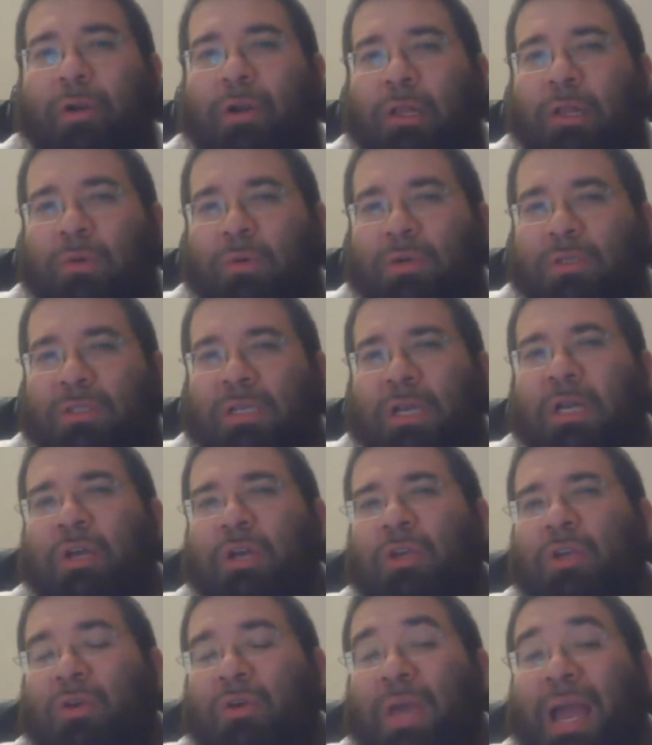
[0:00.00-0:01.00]
In other words,
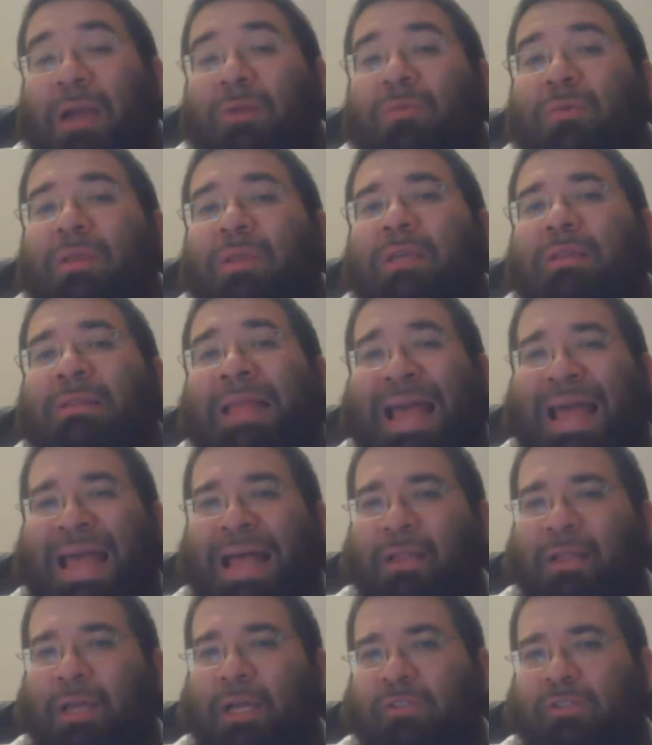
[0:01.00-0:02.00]
you can't really
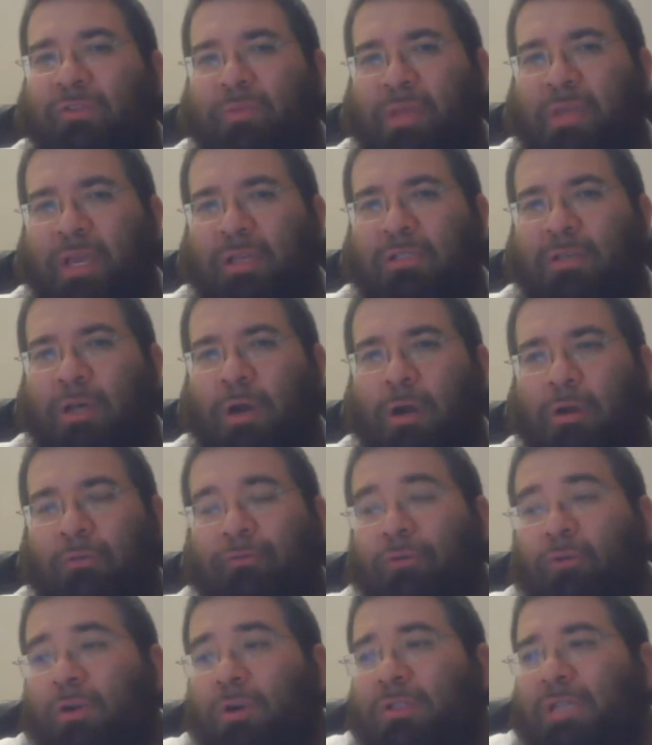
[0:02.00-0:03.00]
tell that's from the Yetzer Hara.
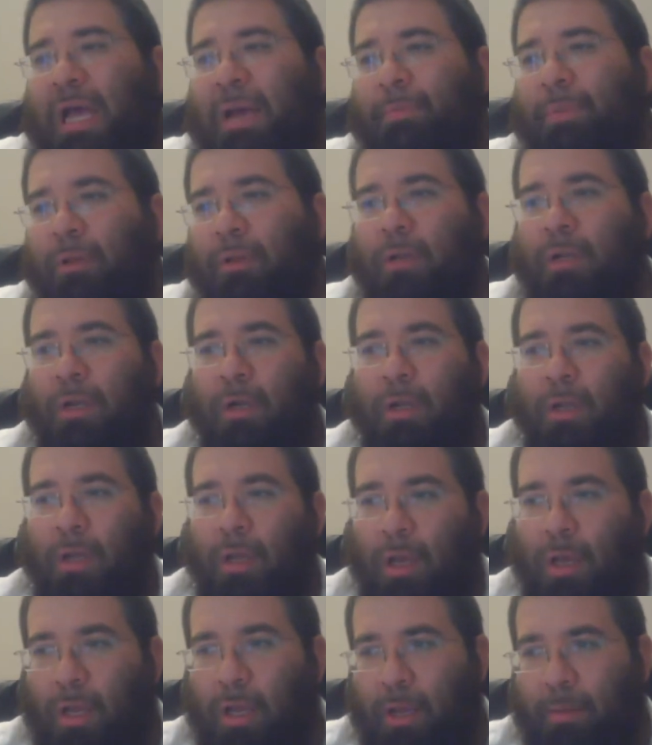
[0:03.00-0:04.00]
For example,
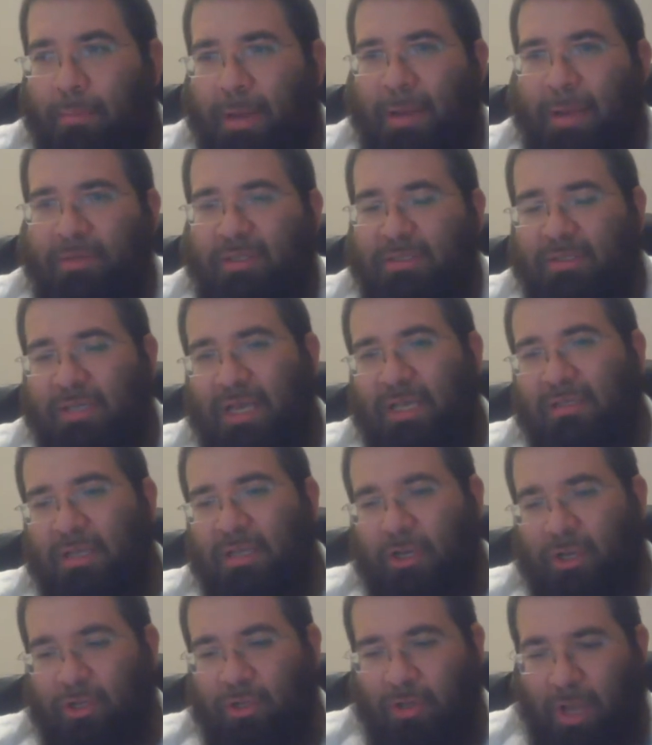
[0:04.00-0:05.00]
mommy says,
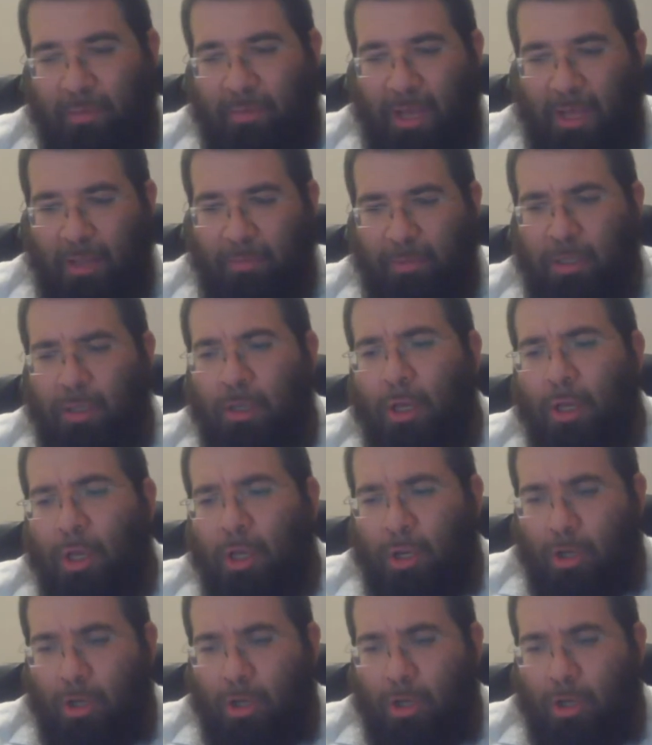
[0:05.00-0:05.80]
can you come help me?